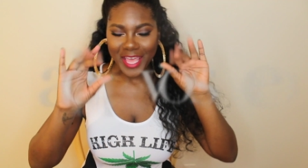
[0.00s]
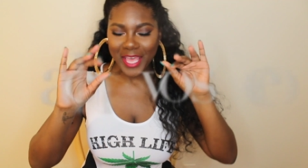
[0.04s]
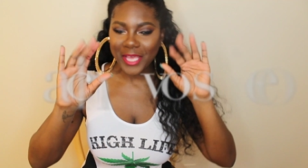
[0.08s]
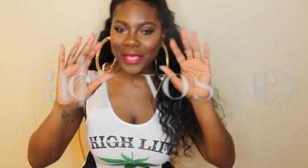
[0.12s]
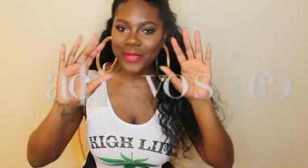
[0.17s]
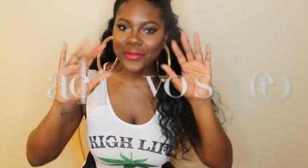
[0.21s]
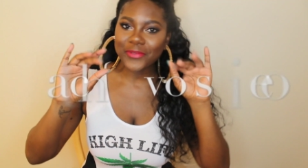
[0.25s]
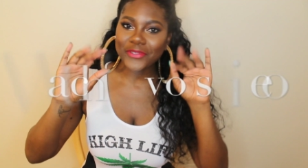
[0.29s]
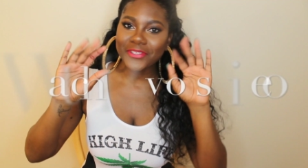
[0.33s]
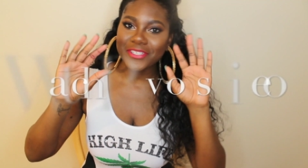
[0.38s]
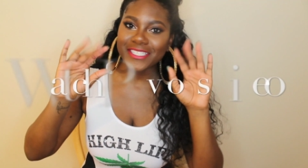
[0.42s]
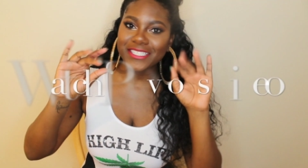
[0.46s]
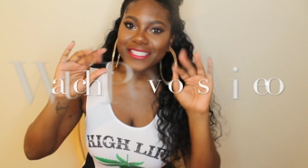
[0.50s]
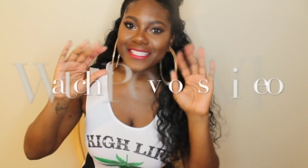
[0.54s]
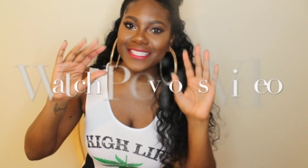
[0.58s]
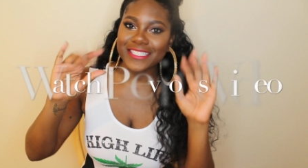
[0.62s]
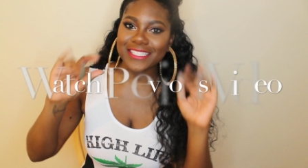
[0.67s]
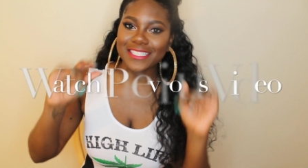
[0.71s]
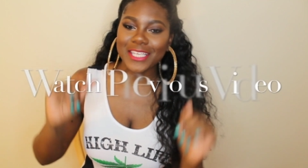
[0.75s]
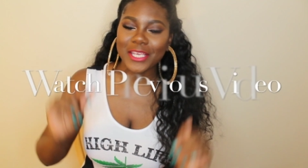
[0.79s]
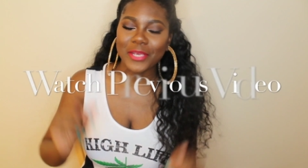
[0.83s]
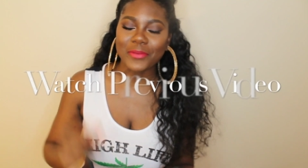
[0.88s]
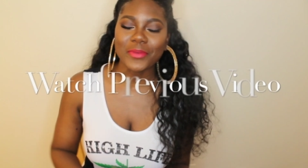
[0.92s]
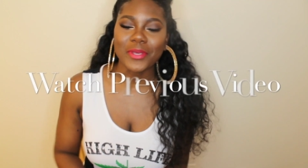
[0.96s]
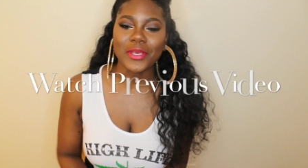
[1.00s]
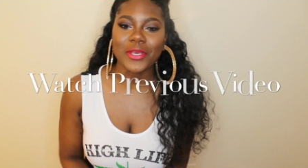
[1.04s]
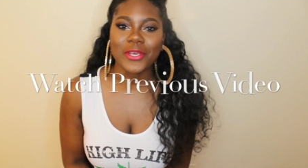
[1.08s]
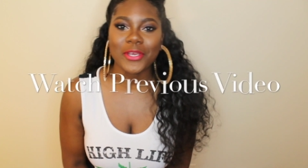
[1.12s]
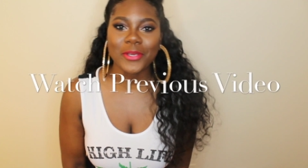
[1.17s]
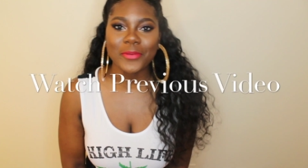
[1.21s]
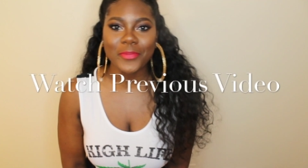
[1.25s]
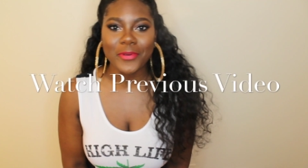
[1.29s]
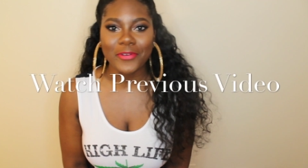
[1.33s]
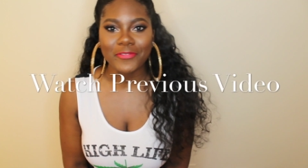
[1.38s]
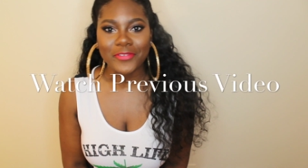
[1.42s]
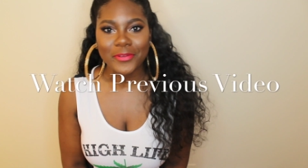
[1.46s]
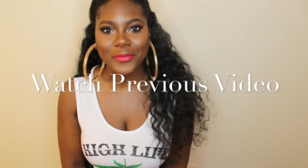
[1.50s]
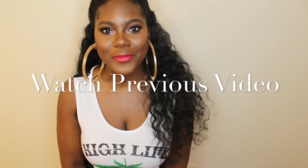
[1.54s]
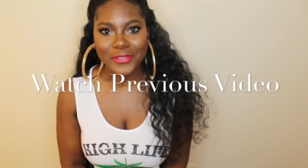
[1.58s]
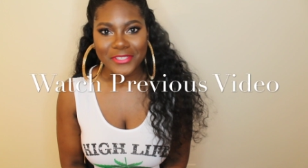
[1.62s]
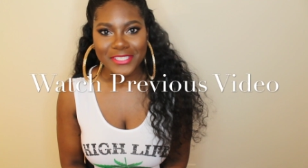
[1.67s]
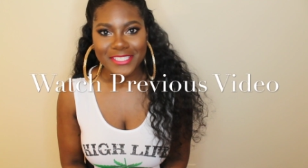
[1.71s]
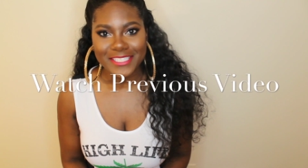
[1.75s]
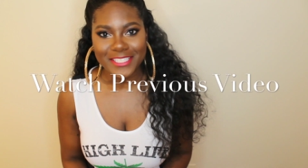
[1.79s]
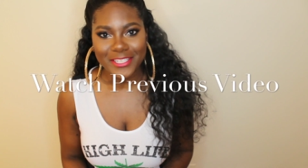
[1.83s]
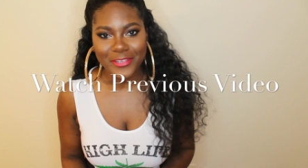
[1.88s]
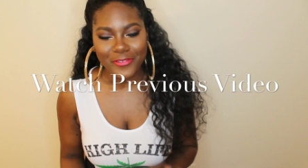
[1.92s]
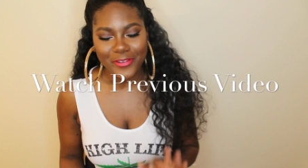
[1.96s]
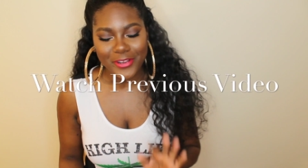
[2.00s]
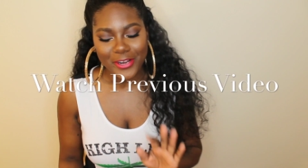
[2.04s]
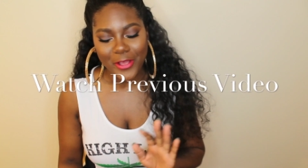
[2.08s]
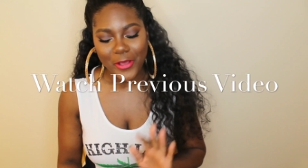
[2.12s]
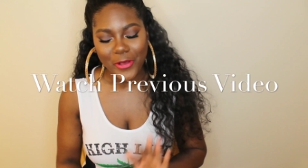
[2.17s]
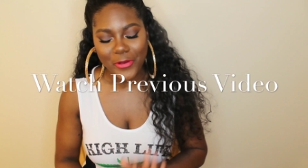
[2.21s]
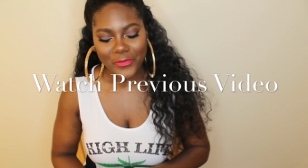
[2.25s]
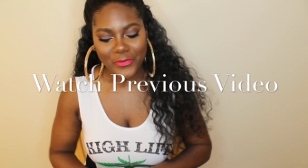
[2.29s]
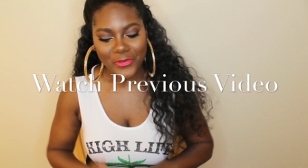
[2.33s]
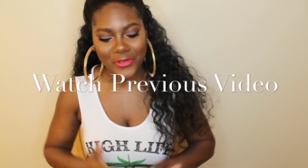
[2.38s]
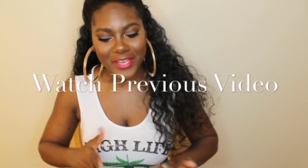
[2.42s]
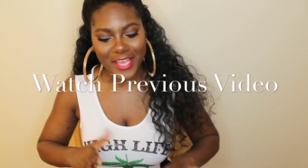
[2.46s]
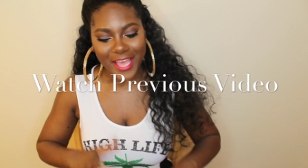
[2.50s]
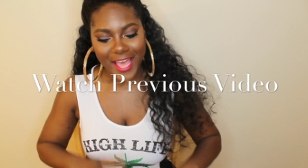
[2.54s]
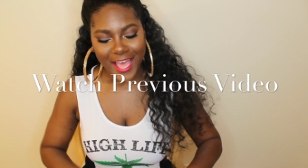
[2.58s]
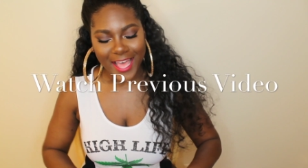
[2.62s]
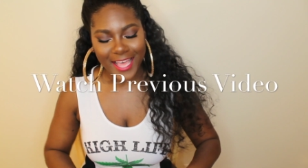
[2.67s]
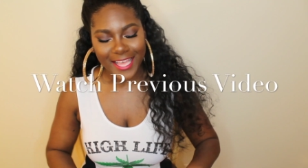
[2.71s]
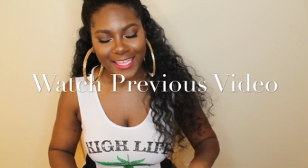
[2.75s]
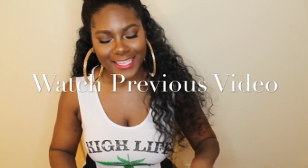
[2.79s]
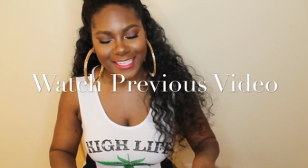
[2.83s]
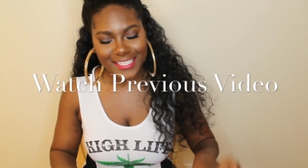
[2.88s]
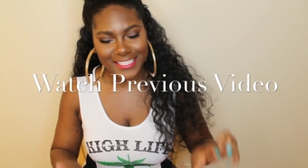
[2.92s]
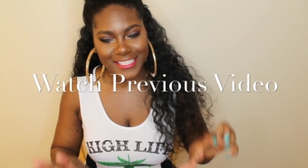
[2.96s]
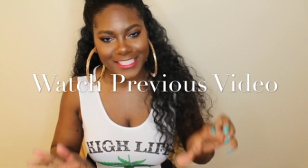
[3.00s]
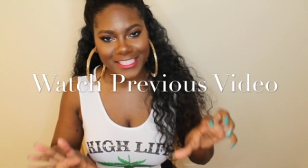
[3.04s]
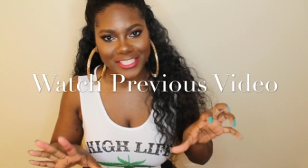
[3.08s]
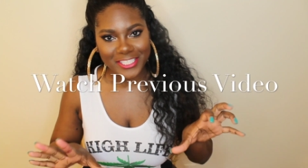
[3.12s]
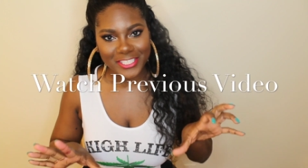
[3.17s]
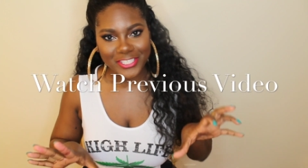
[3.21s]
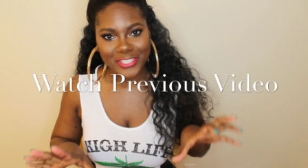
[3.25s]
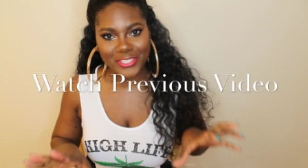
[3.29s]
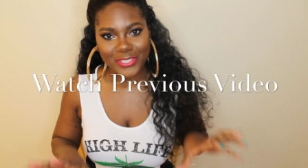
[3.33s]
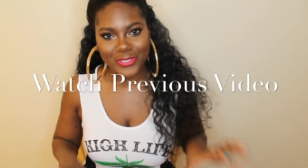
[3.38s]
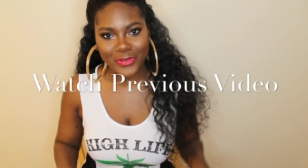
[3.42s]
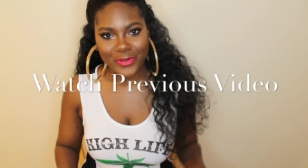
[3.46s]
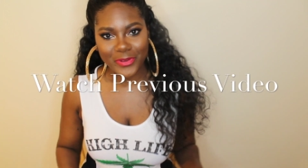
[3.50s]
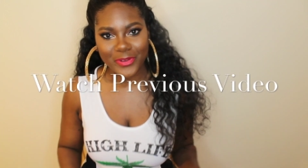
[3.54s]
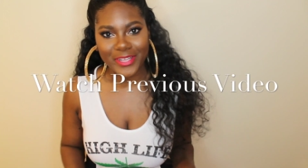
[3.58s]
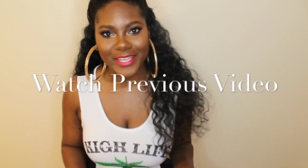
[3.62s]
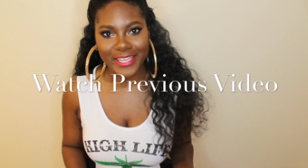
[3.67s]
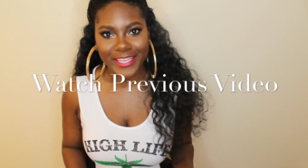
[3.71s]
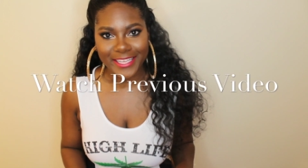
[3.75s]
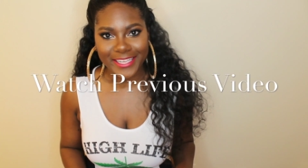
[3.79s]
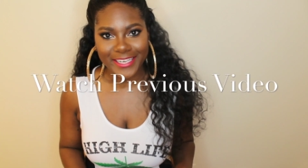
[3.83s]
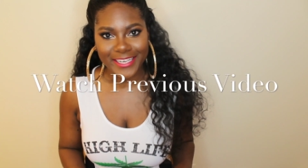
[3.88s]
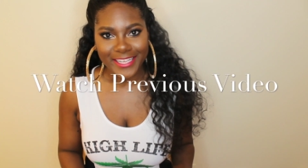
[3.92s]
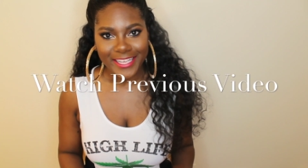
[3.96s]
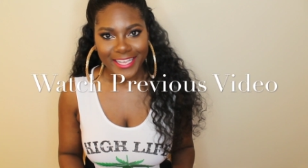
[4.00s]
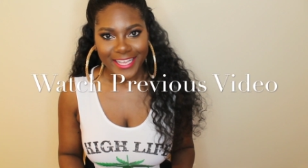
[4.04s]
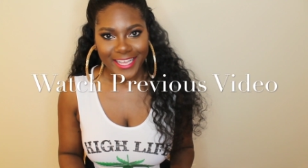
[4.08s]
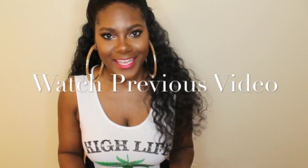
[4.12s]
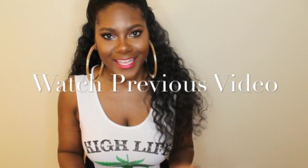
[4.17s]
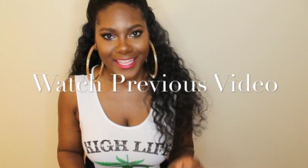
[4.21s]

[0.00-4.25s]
hey beauties kim here in perfect beauty zero and i hope you guys enjoyed